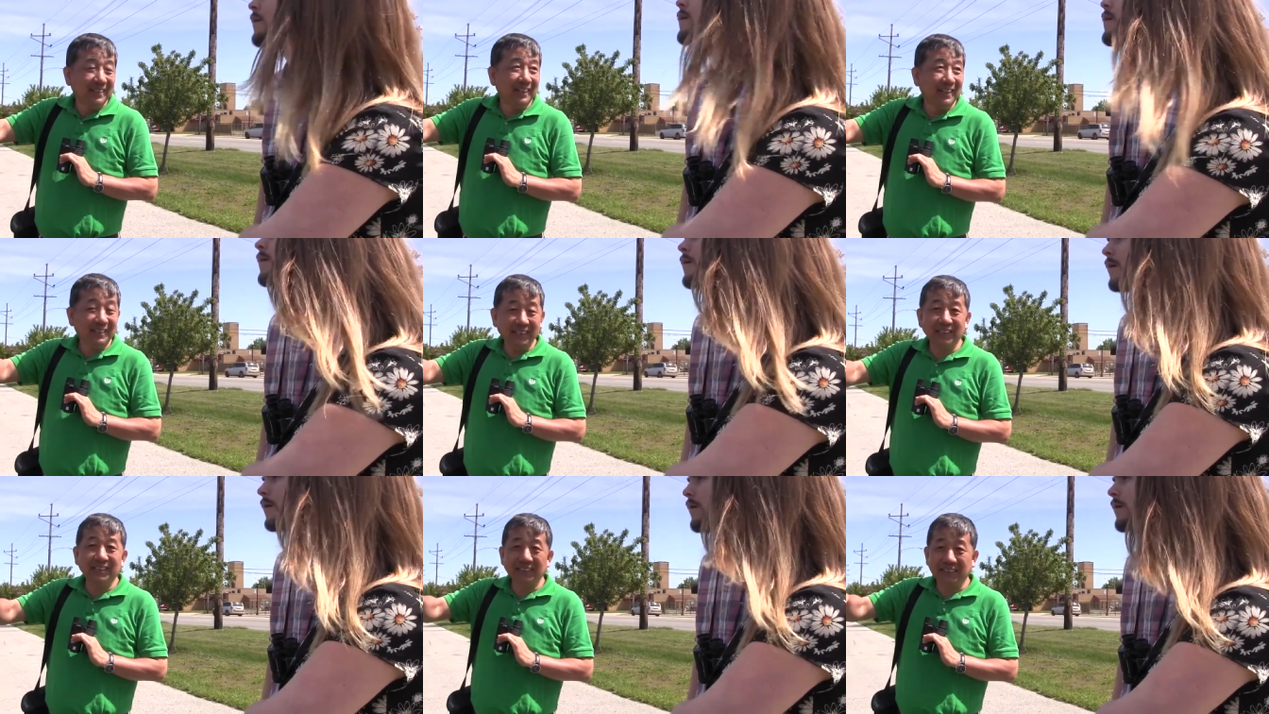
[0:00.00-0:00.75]
and
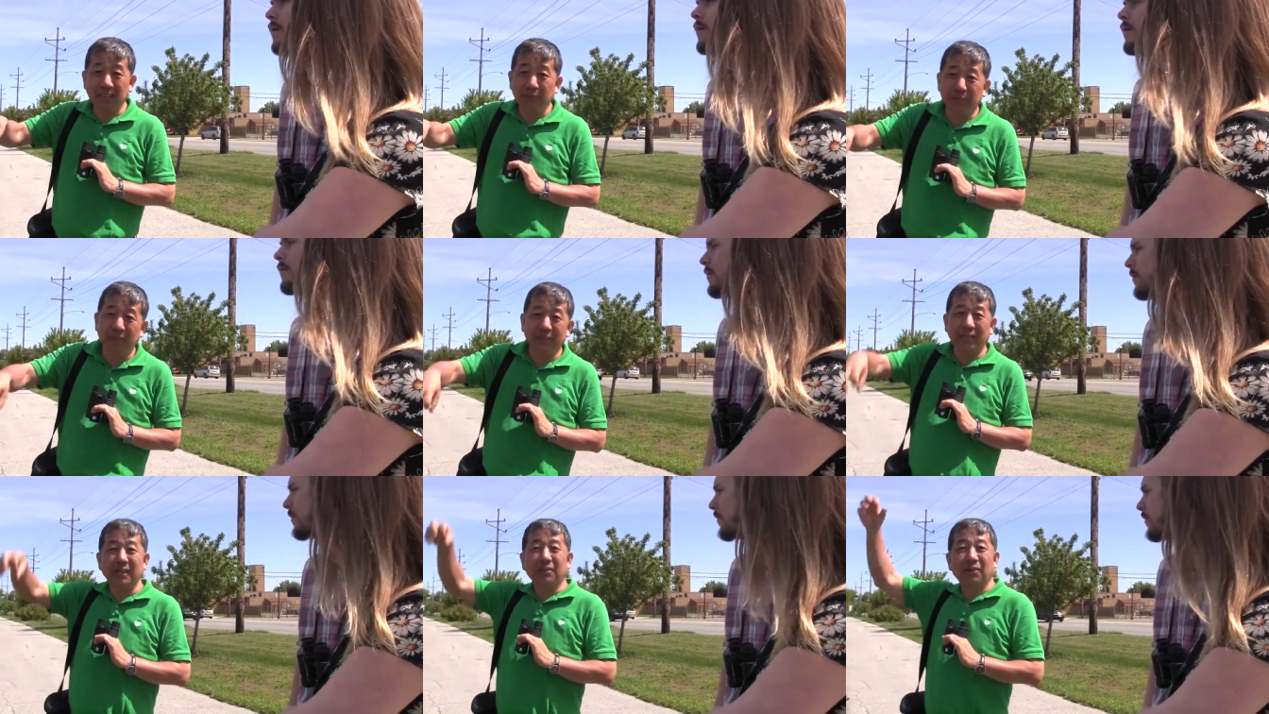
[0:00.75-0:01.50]
in the summer
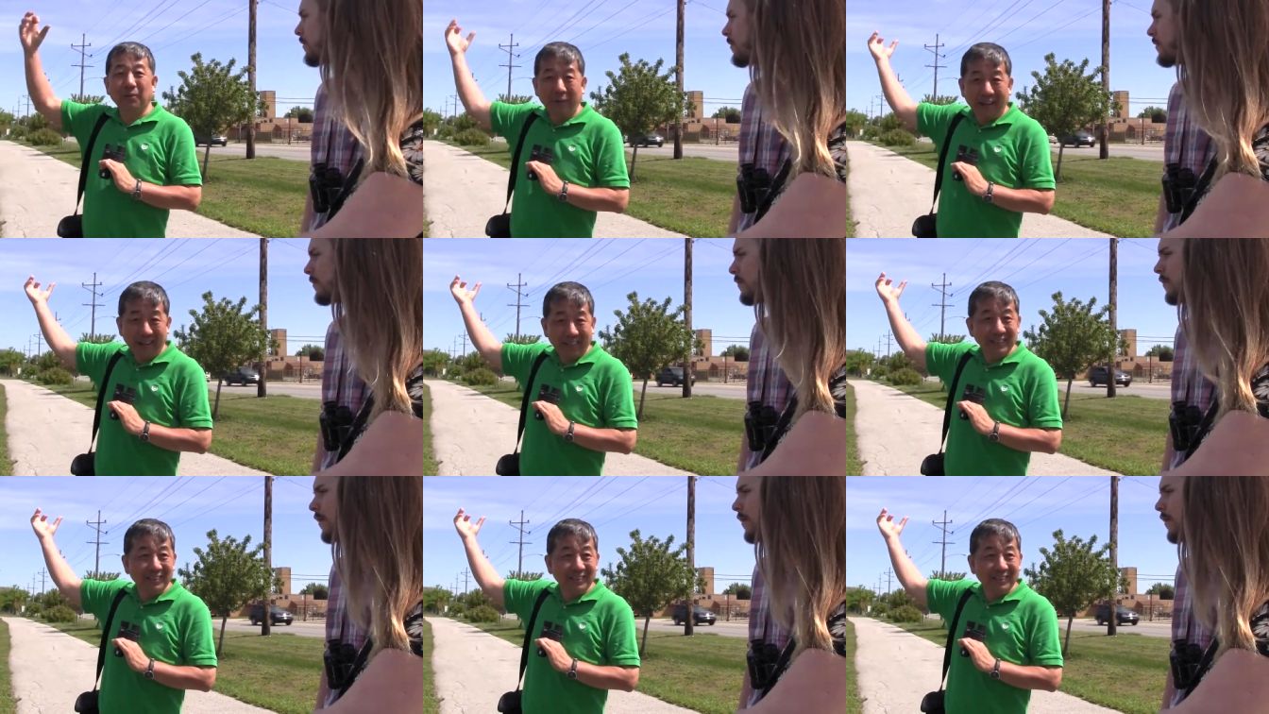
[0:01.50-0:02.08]
they go back